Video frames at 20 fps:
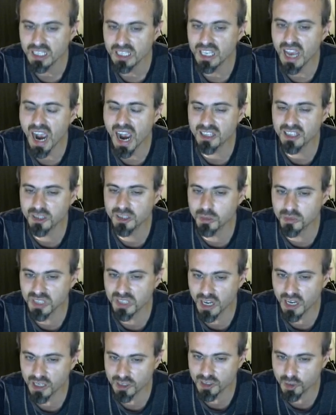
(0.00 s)
The
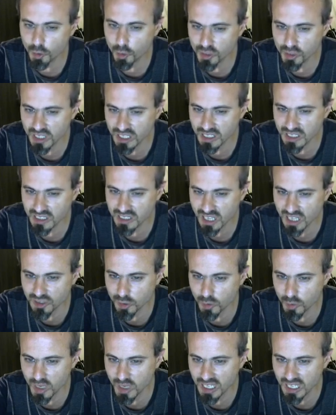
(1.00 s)
axioms are chosen in
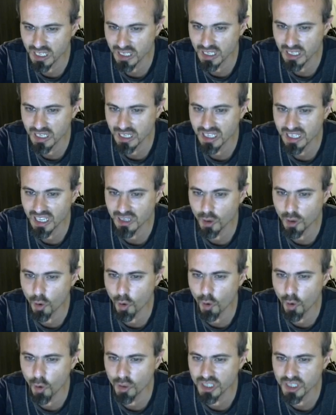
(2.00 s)
such a way that
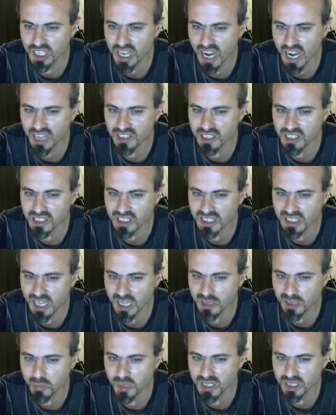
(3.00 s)
all the other
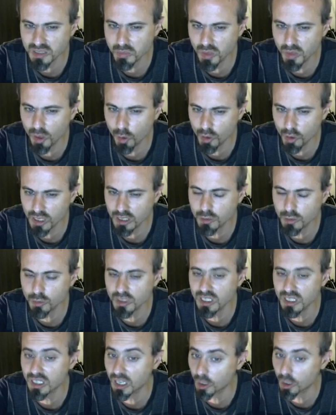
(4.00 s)
statements belonging
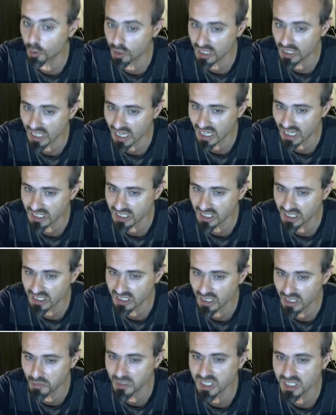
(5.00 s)
to the theoretical
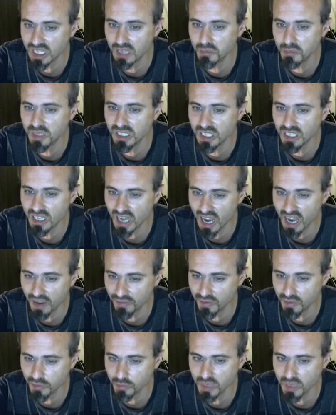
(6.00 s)
systems can be
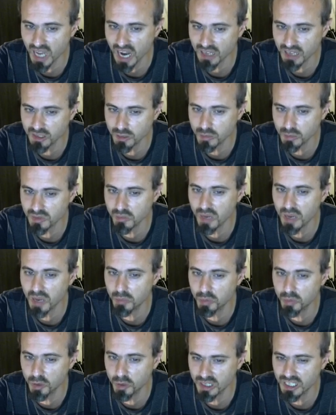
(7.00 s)
derived from the axioms
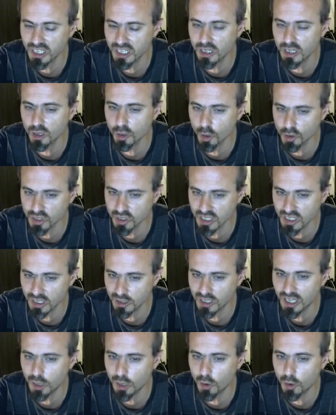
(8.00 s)
by purely
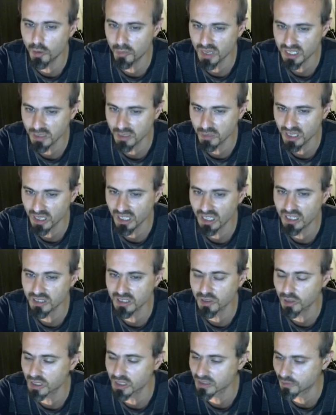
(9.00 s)
logical or
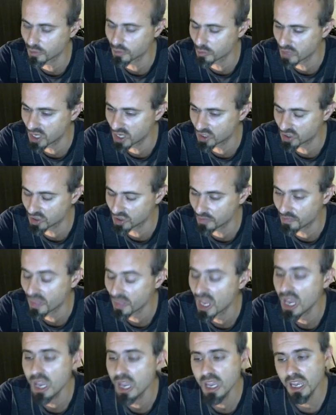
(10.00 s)
mathematical transformation.